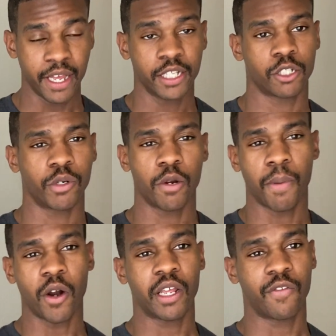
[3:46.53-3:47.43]
So when you're
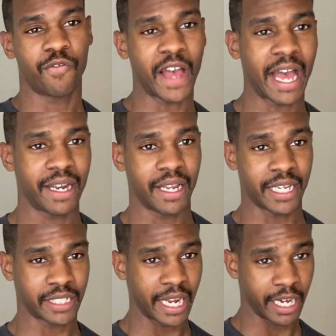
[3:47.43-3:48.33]
burning fat,
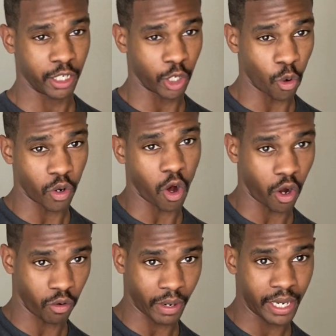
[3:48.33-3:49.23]
that's at a lower
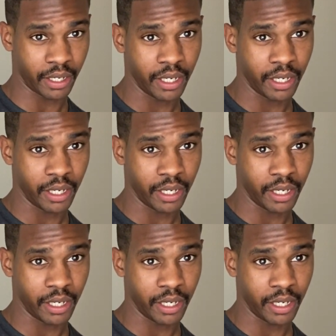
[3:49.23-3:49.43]
heart rate